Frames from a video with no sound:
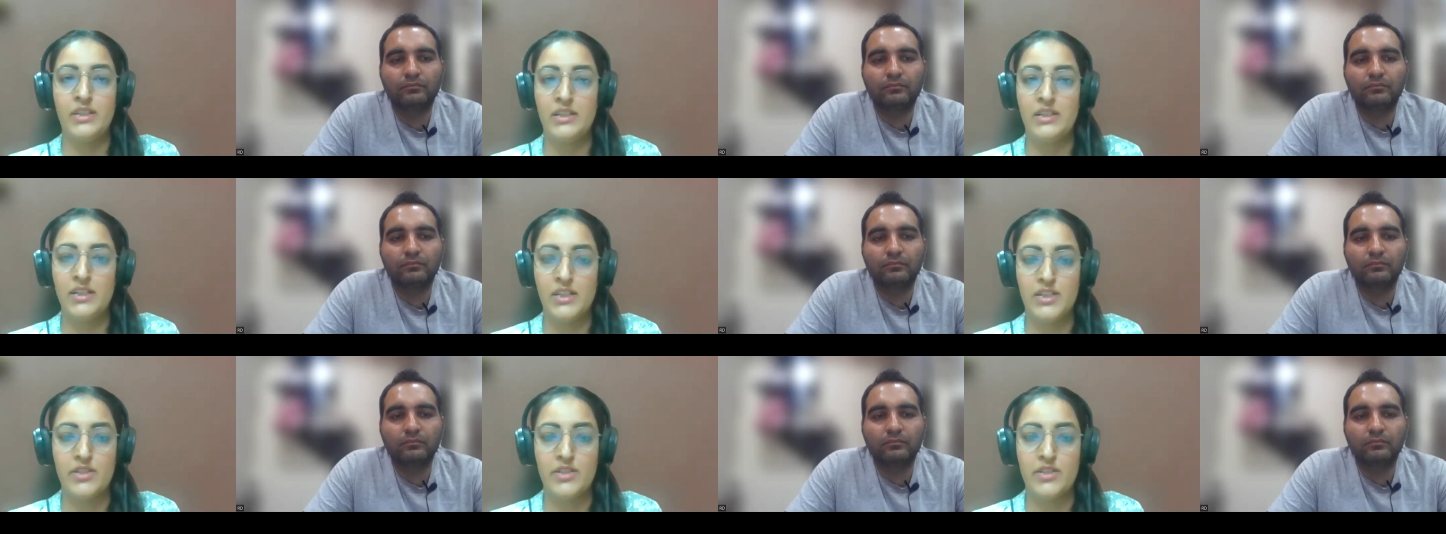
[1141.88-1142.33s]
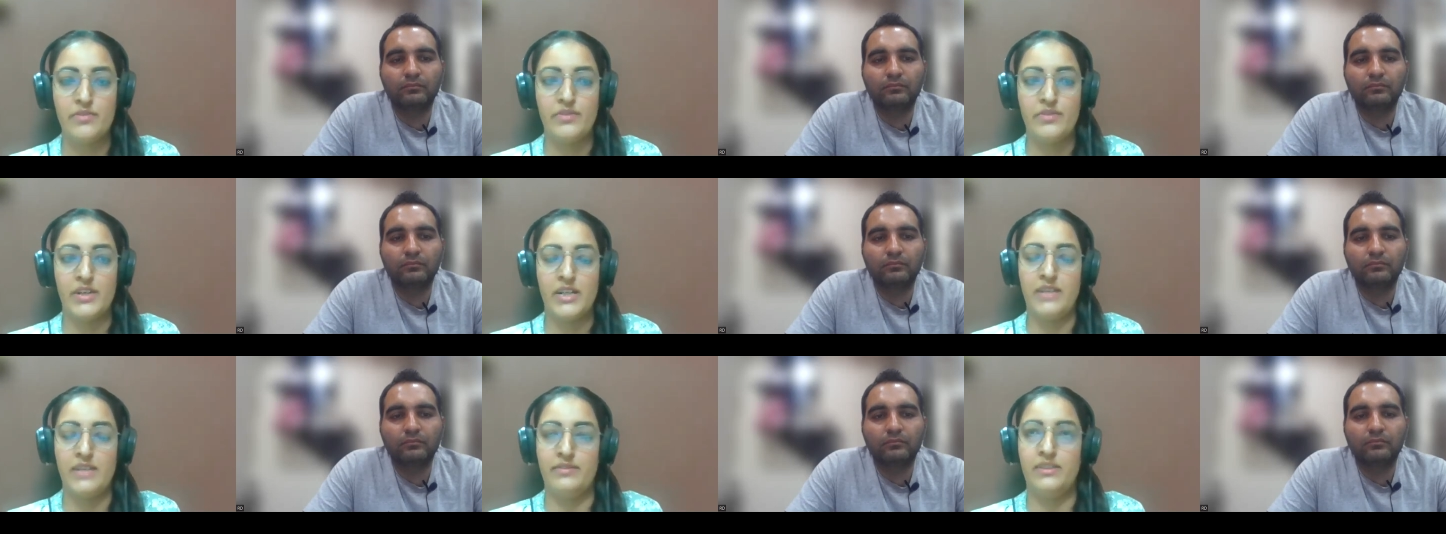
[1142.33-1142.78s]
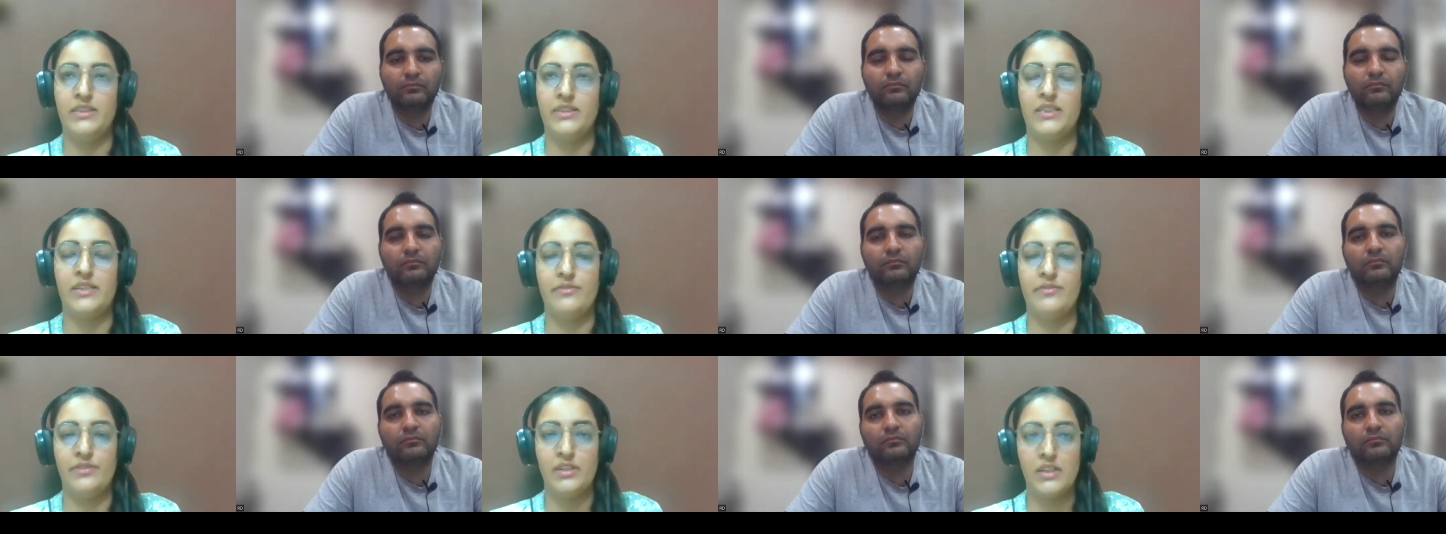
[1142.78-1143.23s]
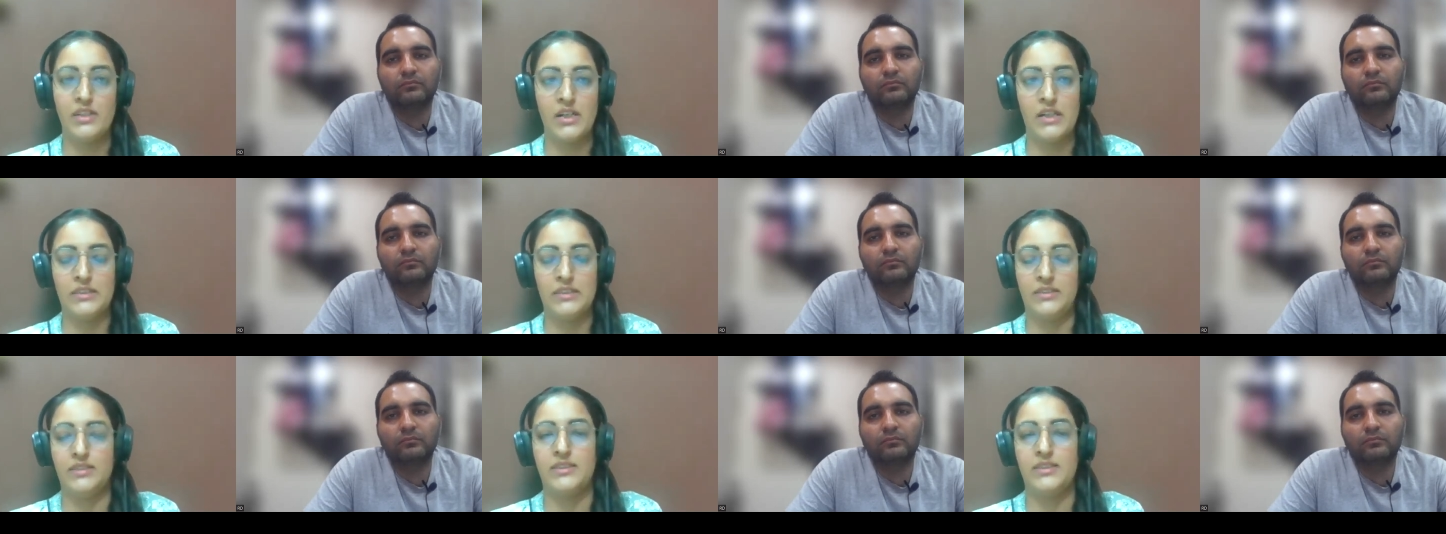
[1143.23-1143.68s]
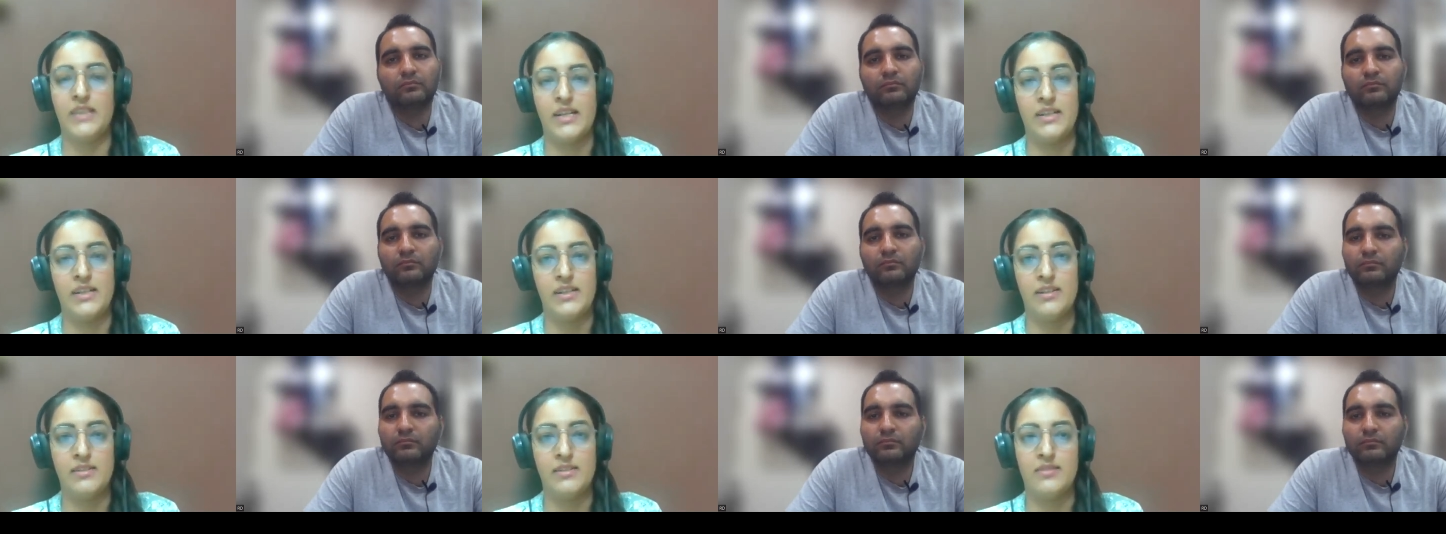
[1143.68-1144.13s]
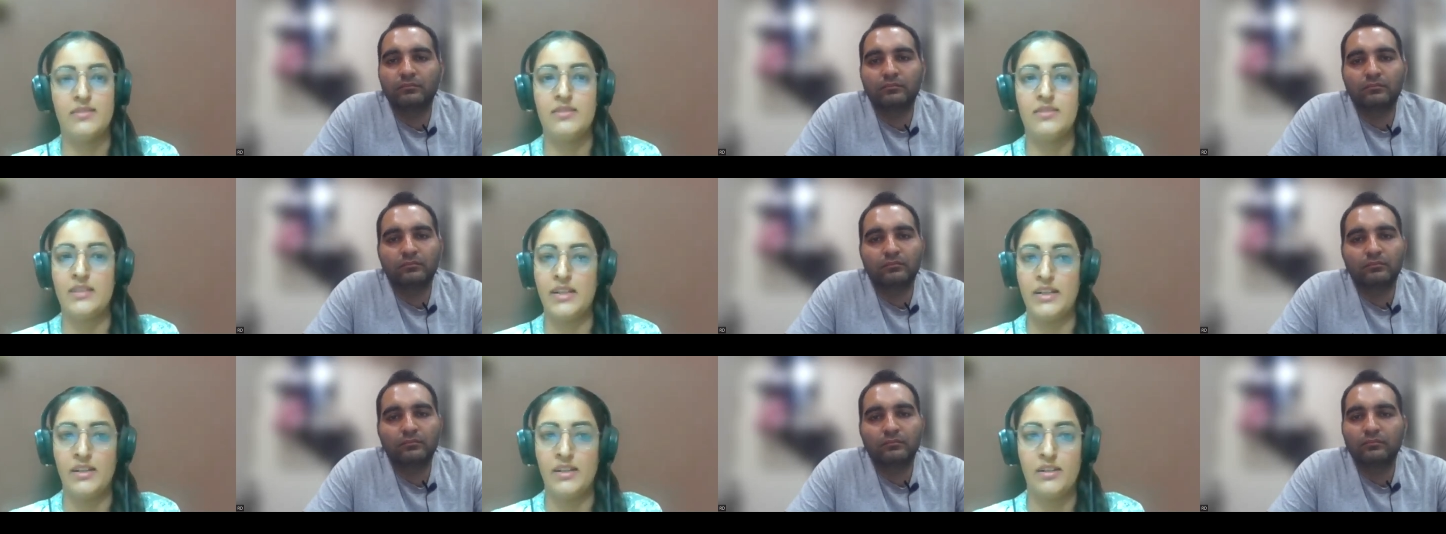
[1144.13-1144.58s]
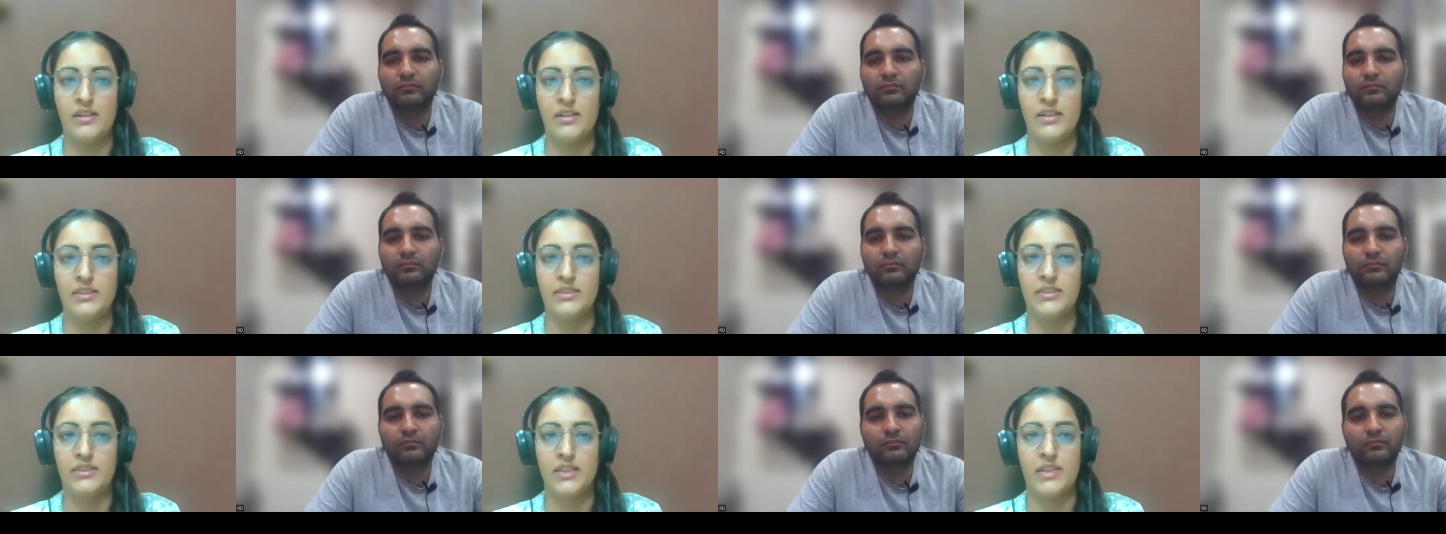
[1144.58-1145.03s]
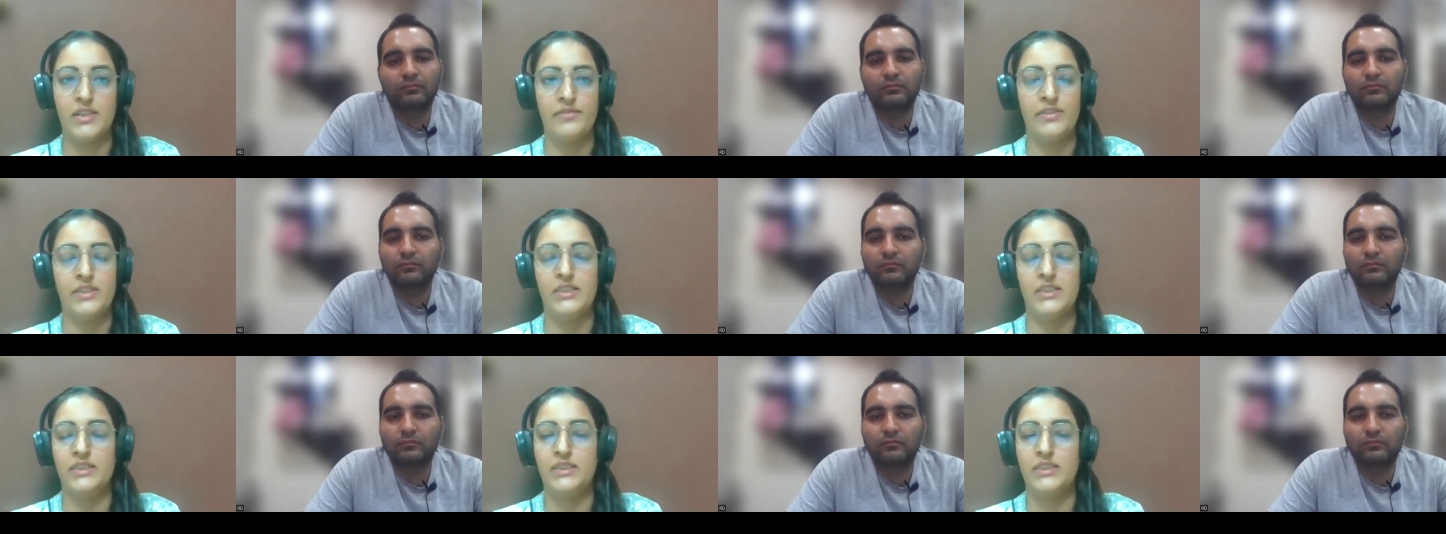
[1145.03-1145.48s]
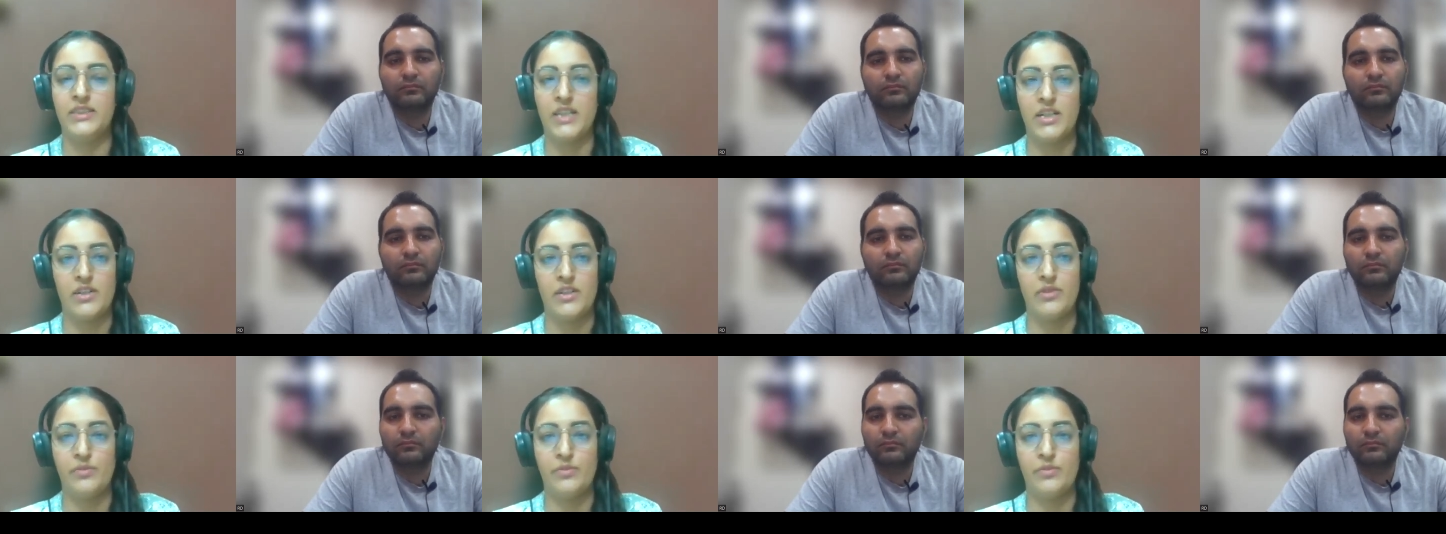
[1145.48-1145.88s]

Speaker 1: within list, we are having several classes, array list, linked list. And within set,